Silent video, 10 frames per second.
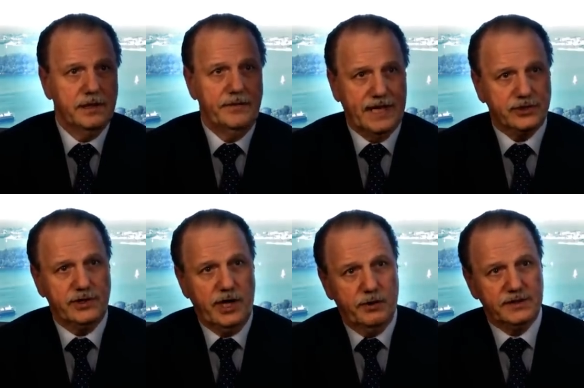
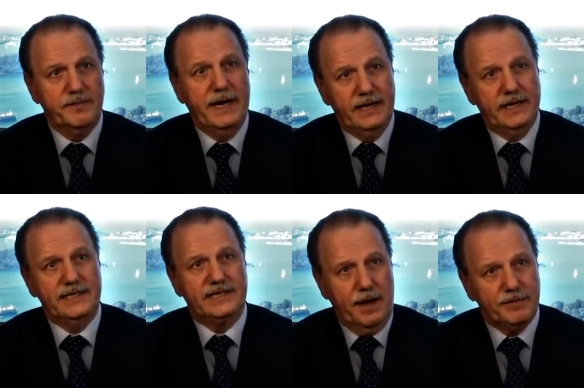naturally I was immediately
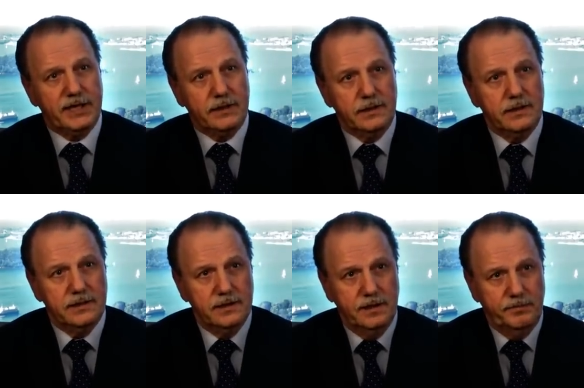sceptical
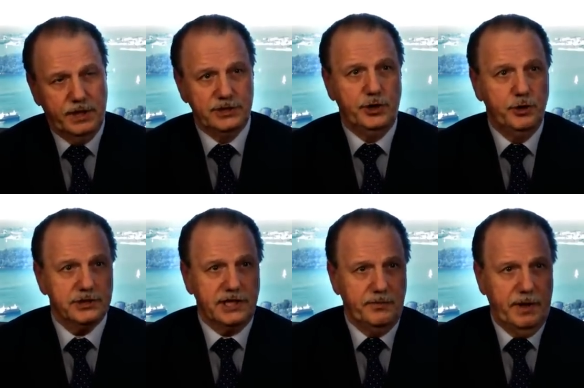because
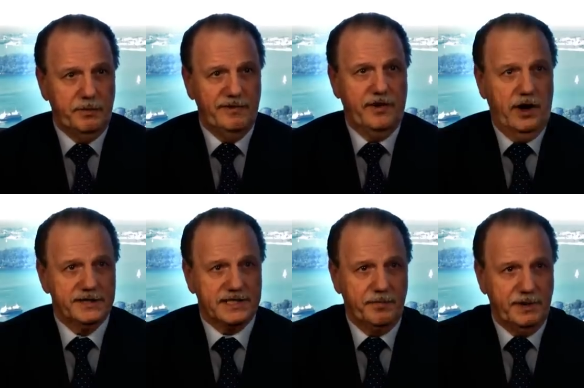usually when we
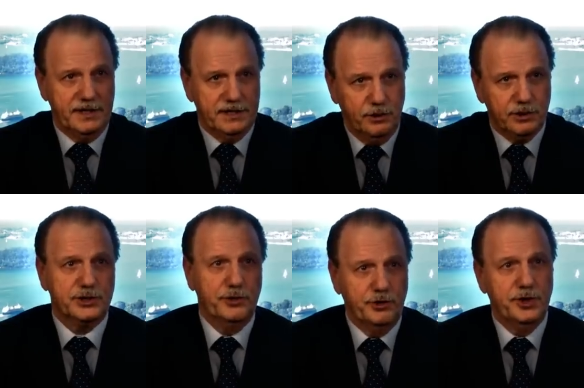find something that looks
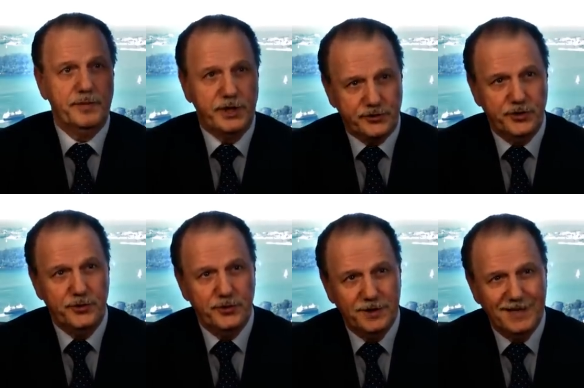too good to be
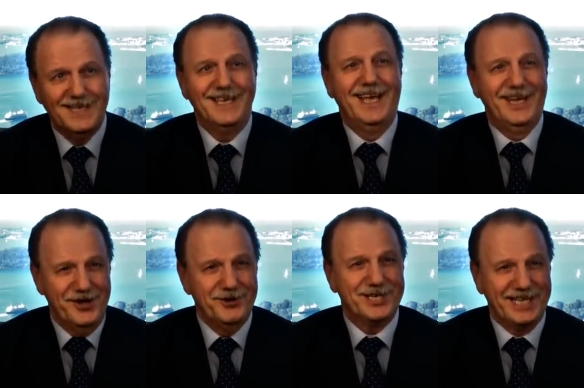true, it
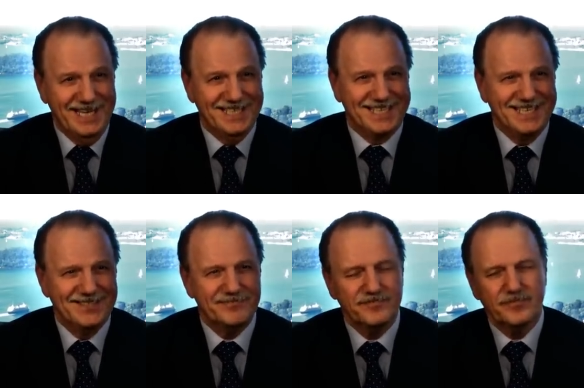usually is.
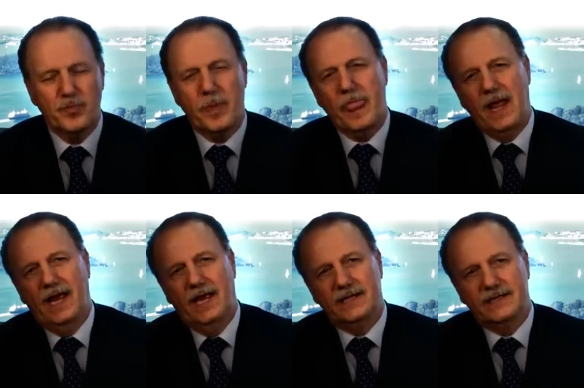
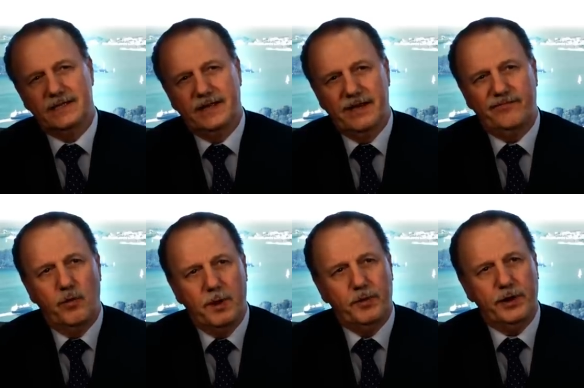
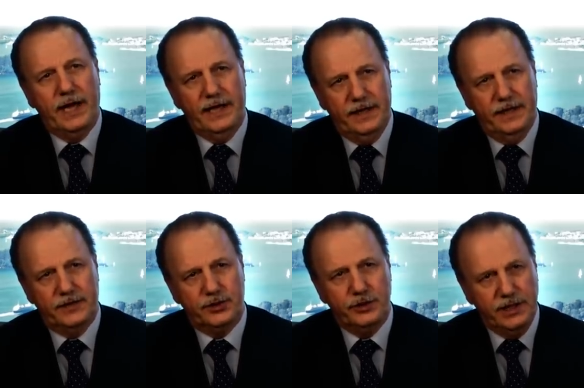Therefore, we put a uh,
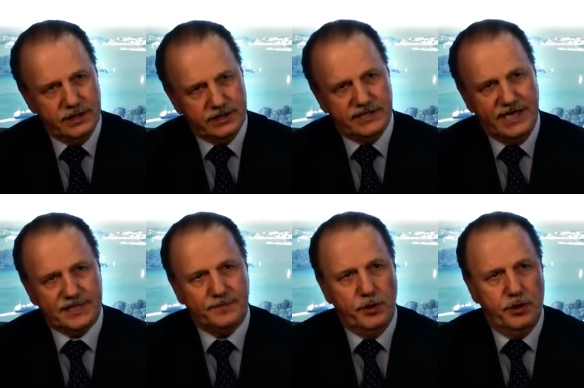due diligence
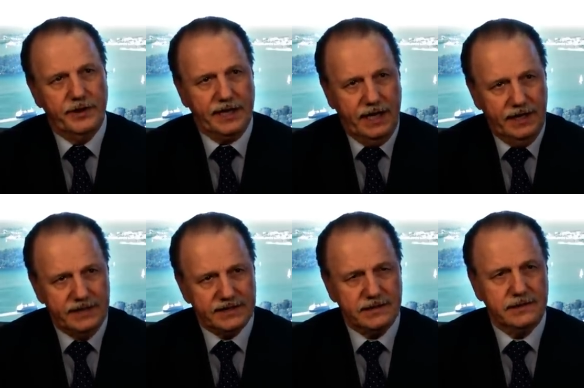expert on the
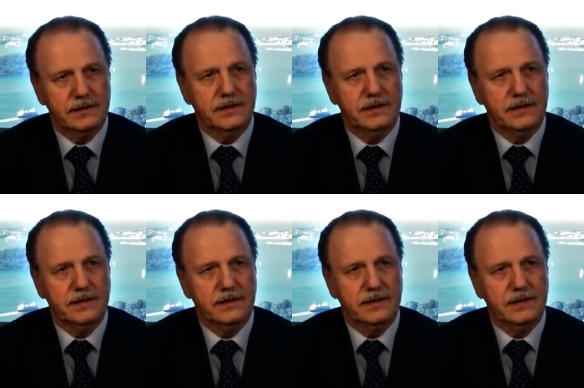case.